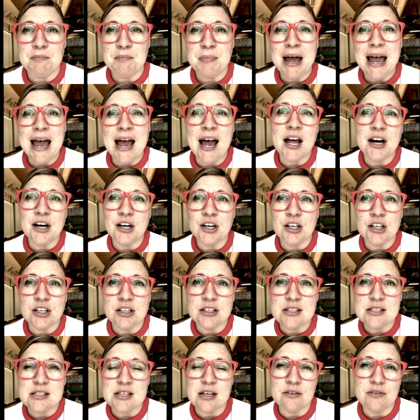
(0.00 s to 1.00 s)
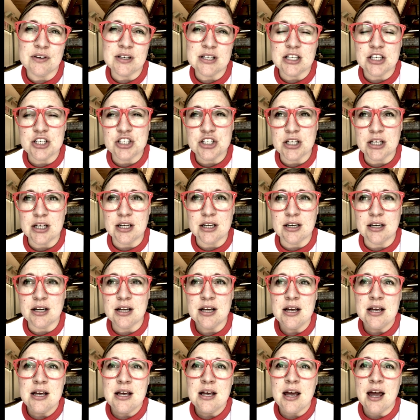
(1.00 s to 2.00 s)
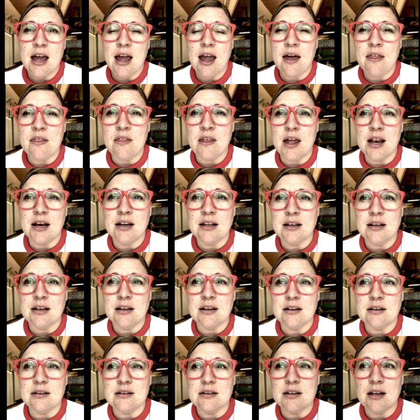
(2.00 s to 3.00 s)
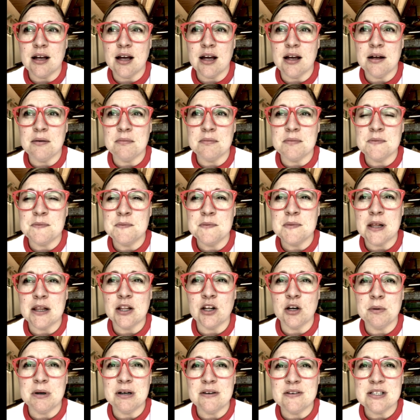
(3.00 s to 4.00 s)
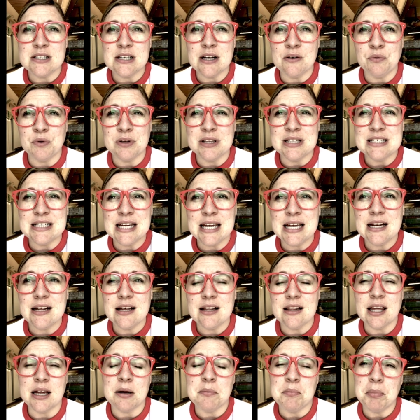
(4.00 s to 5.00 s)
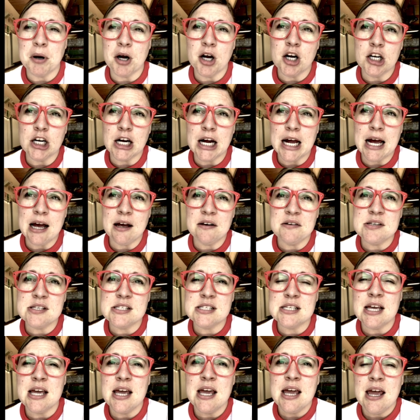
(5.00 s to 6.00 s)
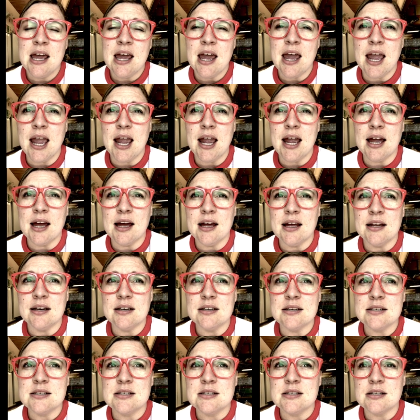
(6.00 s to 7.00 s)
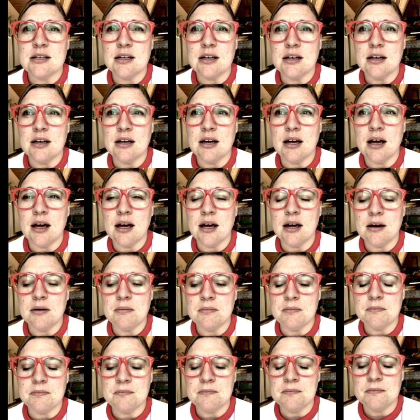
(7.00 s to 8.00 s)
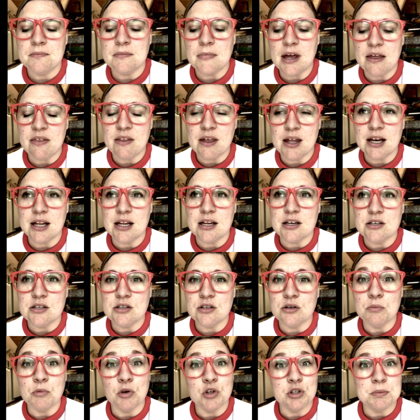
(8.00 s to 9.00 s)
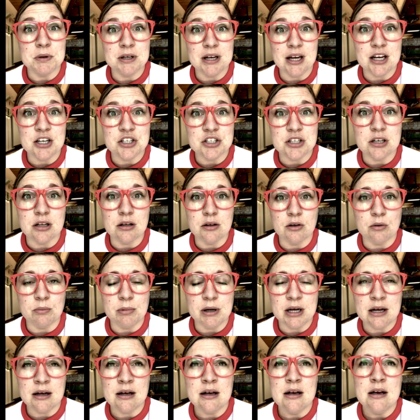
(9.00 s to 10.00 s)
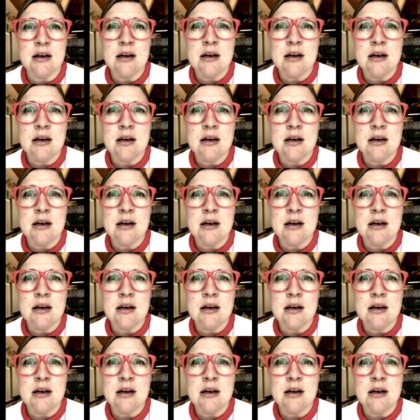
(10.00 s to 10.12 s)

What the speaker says: patterns of addition, and then a little bit of stuff with data like bar graphs, and then into multiplication a little bit.